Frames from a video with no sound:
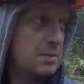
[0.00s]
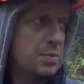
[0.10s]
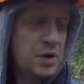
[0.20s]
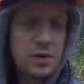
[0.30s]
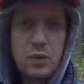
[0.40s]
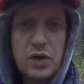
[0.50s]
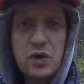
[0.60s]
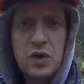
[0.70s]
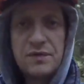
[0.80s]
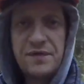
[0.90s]
But we're
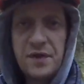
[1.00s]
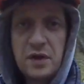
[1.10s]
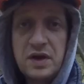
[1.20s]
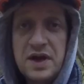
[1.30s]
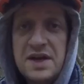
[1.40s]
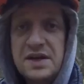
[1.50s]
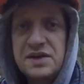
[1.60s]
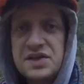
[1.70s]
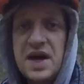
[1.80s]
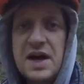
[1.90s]
going full
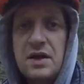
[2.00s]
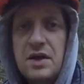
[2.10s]
Canadian style